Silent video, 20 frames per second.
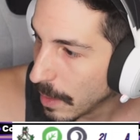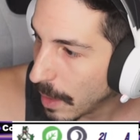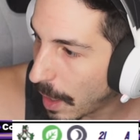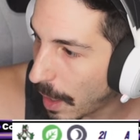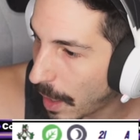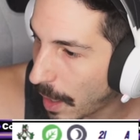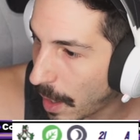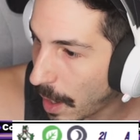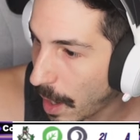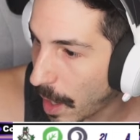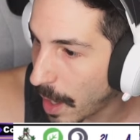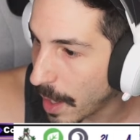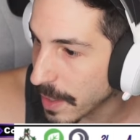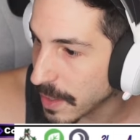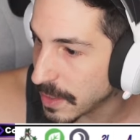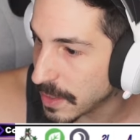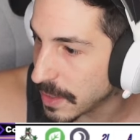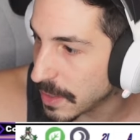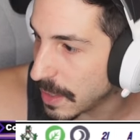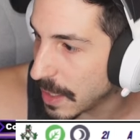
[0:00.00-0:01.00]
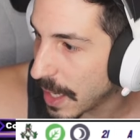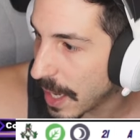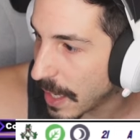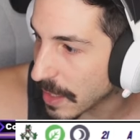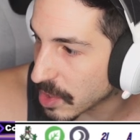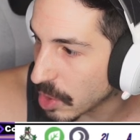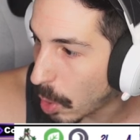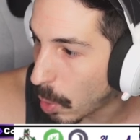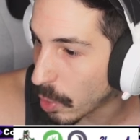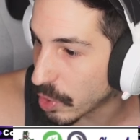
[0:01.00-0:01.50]
Uh,
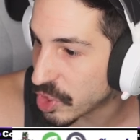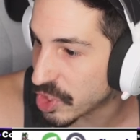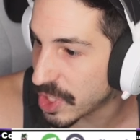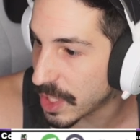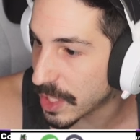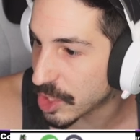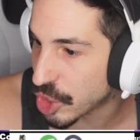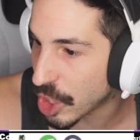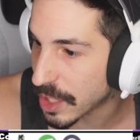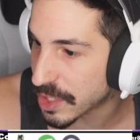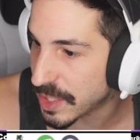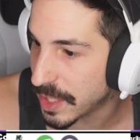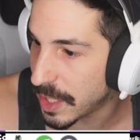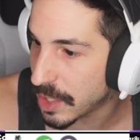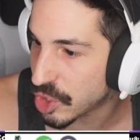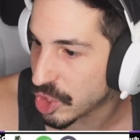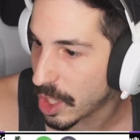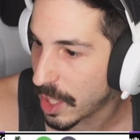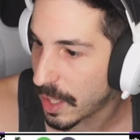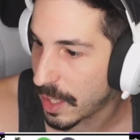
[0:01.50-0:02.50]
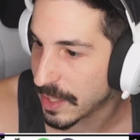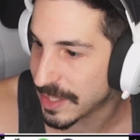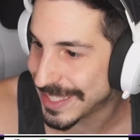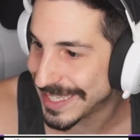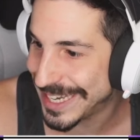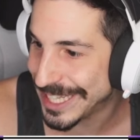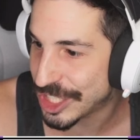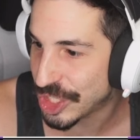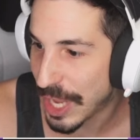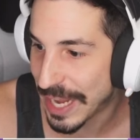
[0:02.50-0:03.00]
yeah, no, Sinisha. Sinisha,
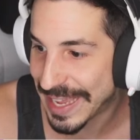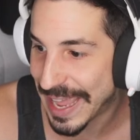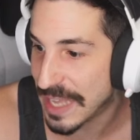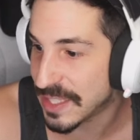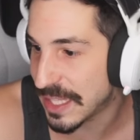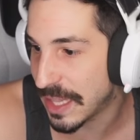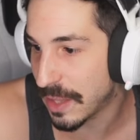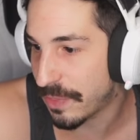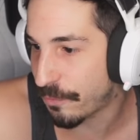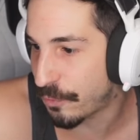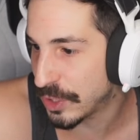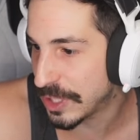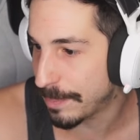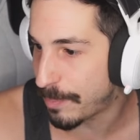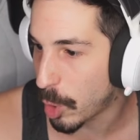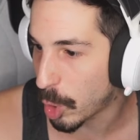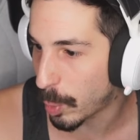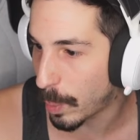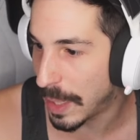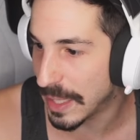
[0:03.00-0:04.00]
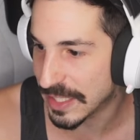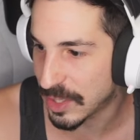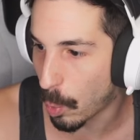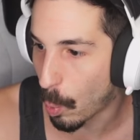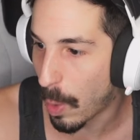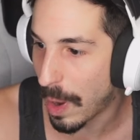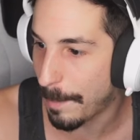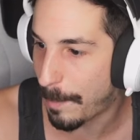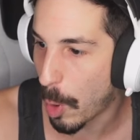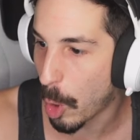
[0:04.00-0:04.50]
Sinisha, I can't say that freaking Pokemon. Like, the
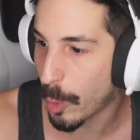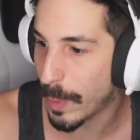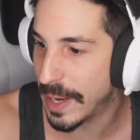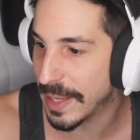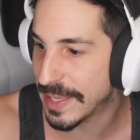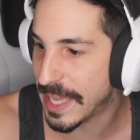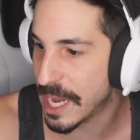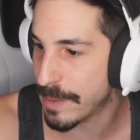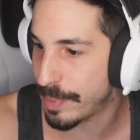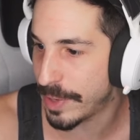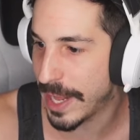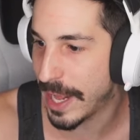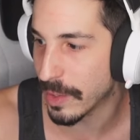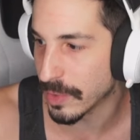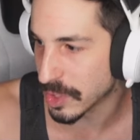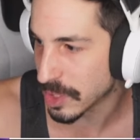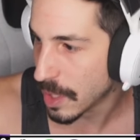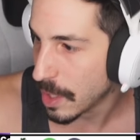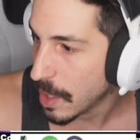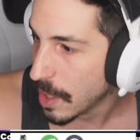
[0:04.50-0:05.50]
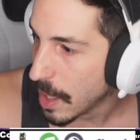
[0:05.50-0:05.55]
one Pokemon I can't pronounce.